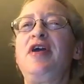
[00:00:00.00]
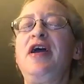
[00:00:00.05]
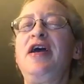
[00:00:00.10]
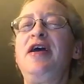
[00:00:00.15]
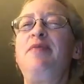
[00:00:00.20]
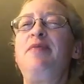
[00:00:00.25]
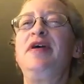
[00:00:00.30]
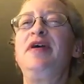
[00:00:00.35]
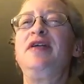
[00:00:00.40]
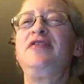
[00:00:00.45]

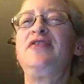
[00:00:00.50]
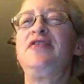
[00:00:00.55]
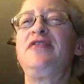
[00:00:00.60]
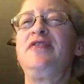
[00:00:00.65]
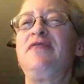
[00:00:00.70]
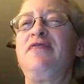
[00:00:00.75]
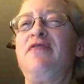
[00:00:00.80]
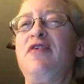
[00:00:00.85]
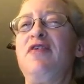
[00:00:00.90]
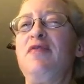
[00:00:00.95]
came into
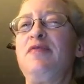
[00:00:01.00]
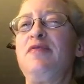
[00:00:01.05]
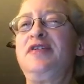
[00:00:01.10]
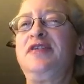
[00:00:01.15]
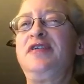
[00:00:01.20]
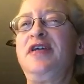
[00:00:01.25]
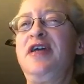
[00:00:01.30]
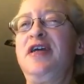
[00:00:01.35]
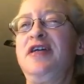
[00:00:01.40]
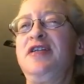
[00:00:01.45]
the
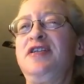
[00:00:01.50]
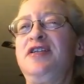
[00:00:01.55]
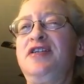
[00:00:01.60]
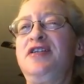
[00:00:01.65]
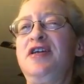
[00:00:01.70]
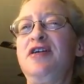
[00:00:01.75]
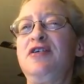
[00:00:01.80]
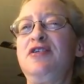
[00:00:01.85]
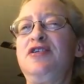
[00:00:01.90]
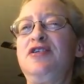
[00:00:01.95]
pharmacy and
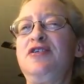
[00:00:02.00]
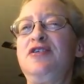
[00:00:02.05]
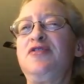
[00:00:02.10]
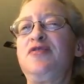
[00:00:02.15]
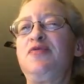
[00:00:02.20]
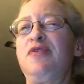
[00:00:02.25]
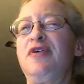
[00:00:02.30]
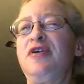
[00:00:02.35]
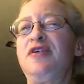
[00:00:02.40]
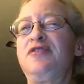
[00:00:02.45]
shared
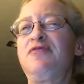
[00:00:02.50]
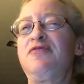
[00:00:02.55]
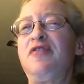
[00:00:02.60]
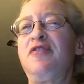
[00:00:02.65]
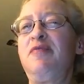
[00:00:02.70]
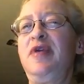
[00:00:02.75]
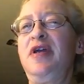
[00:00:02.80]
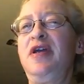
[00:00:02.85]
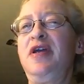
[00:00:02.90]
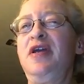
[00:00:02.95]
Juice Plus
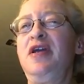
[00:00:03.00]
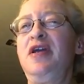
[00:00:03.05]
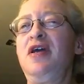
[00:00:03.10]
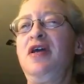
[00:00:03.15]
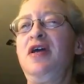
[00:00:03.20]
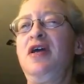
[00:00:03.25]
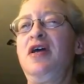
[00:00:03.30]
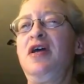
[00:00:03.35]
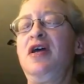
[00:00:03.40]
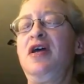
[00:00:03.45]
with me.
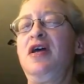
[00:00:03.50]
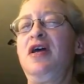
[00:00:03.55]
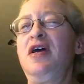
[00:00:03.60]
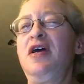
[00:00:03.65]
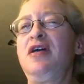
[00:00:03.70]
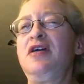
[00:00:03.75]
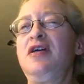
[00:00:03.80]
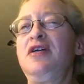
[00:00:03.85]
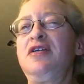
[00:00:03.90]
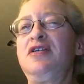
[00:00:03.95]

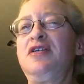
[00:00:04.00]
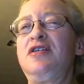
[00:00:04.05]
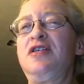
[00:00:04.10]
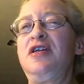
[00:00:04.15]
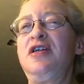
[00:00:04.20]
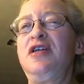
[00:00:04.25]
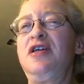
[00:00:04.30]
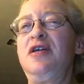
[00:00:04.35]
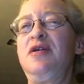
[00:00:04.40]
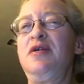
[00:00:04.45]

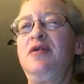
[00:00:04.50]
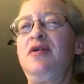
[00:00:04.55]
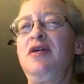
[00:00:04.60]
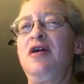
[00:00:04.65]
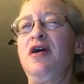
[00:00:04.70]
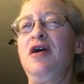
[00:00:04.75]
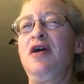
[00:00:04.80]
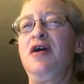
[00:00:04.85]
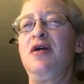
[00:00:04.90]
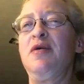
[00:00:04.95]
She
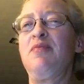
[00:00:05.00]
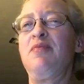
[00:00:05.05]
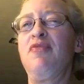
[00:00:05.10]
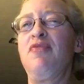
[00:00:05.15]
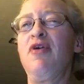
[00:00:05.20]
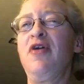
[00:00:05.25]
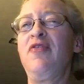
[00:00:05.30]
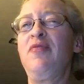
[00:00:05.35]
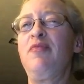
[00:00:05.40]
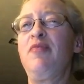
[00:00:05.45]

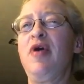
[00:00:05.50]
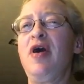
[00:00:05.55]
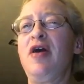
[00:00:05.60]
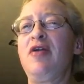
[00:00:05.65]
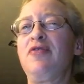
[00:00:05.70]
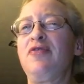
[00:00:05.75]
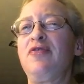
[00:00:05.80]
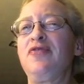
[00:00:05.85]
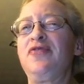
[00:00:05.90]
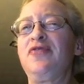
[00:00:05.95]
brought the
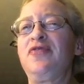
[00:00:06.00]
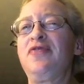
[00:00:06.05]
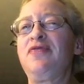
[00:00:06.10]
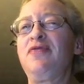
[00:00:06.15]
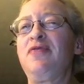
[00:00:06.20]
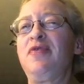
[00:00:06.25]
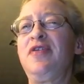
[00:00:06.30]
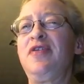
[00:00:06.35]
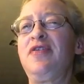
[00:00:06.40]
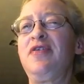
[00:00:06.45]
bottles
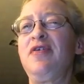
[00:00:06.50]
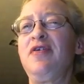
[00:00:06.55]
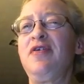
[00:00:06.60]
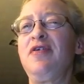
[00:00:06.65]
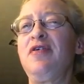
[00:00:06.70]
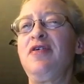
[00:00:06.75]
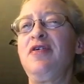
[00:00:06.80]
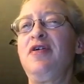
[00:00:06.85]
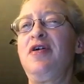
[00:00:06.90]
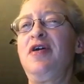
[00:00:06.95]
with
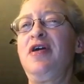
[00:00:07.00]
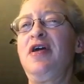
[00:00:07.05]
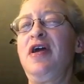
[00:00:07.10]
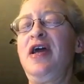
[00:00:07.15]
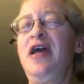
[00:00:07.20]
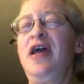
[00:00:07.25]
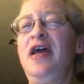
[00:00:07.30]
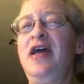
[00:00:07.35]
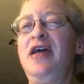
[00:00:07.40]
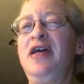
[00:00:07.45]
her
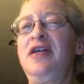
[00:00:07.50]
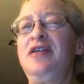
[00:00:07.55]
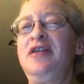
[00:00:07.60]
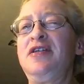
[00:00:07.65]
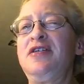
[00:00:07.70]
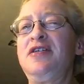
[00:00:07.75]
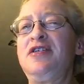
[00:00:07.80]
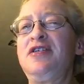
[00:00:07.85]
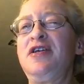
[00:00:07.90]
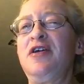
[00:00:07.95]

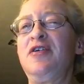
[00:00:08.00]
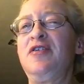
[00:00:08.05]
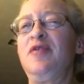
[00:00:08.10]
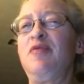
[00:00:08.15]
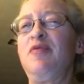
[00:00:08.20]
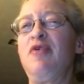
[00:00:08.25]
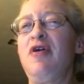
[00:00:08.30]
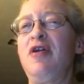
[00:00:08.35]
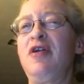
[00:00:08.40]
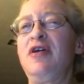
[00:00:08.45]
and shared the
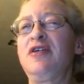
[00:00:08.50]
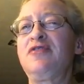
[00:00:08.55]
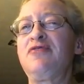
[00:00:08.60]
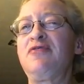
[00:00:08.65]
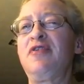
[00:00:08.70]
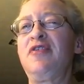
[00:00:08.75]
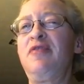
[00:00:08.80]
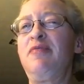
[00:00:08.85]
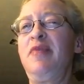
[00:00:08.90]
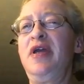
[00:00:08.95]
products
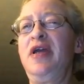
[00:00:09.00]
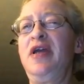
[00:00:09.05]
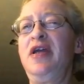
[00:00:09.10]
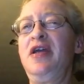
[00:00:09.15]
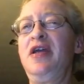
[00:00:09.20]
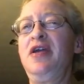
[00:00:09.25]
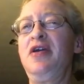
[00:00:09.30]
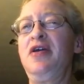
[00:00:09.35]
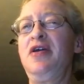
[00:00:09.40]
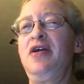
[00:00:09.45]
with
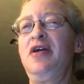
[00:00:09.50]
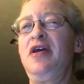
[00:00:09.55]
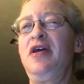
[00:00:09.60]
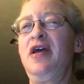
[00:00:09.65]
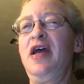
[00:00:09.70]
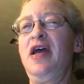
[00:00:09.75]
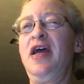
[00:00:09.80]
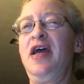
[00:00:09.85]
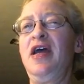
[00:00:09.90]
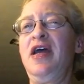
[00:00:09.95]
me,
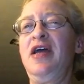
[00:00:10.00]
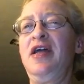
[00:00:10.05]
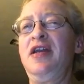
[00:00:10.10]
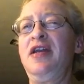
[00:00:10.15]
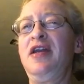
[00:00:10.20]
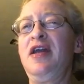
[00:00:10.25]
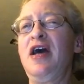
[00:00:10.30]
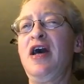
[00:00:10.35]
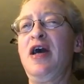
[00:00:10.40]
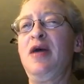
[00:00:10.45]

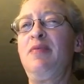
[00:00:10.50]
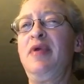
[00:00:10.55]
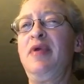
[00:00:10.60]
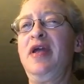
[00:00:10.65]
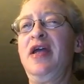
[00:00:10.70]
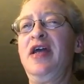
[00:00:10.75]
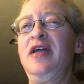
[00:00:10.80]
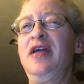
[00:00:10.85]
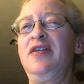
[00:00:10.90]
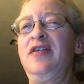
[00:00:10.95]
and I
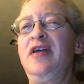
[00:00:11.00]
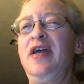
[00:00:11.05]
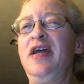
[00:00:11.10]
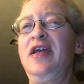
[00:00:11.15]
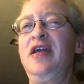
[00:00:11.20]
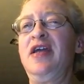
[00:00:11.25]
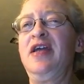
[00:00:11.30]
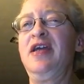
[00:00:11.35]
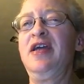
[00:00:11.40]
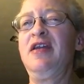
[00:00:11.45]
began
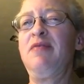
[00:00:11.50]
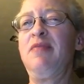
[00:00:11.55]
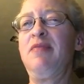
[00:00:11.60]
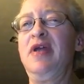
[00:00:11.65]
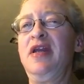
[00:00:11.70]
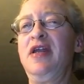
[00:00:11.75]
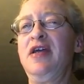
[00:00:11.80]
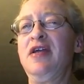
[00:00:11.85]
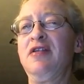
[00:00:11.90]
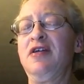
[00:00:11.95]
taking it
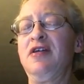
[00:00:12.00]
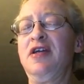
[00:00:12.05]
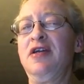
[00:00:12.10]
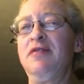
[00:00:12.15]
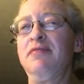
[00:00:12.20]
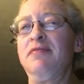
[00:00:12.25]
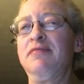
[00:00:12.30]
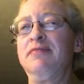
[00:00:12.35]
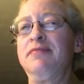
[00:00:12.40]
immediately.